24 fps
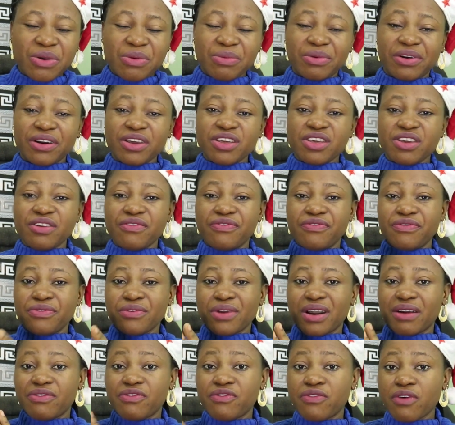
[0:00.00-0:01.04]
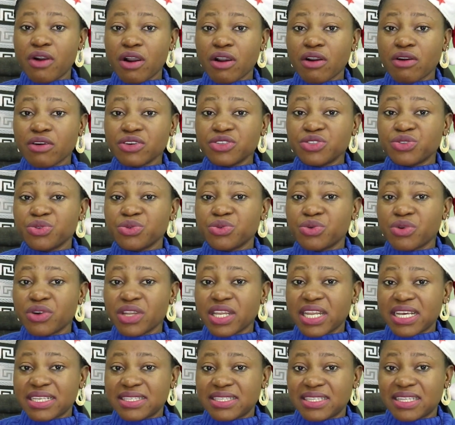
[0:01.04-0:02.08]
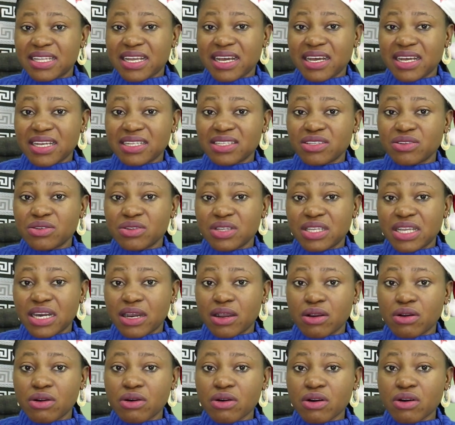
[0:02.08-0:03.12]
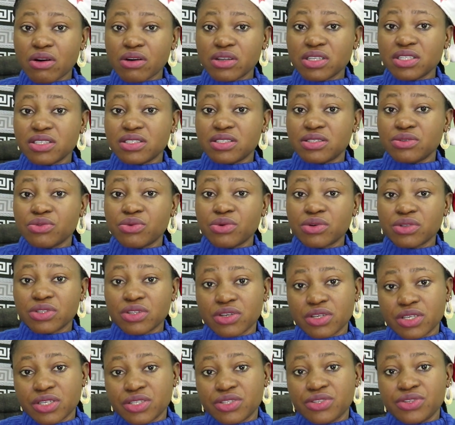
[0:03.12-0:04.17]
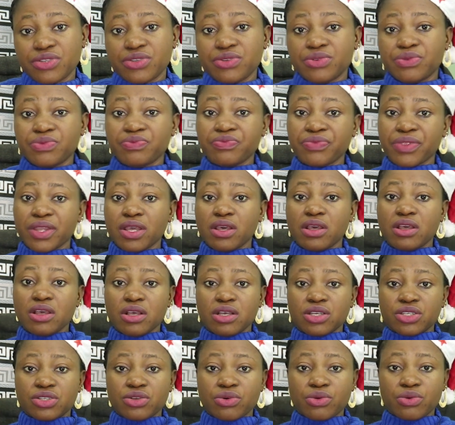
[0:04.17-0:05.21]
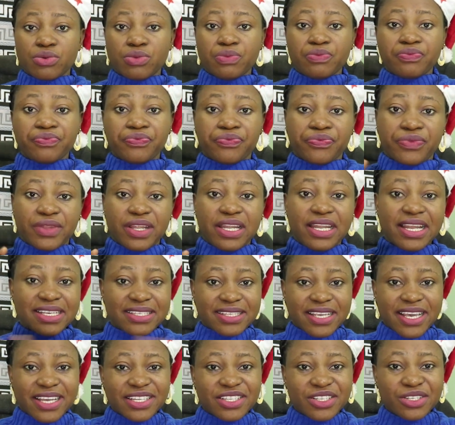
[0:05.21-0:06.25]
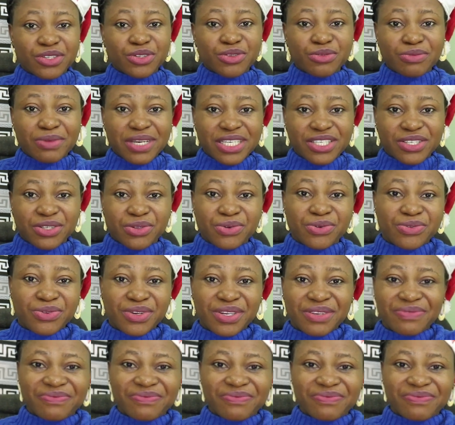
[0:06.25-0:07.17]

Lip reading: But if you are focused, you understand that God is the one talking to you. So let's get into my story.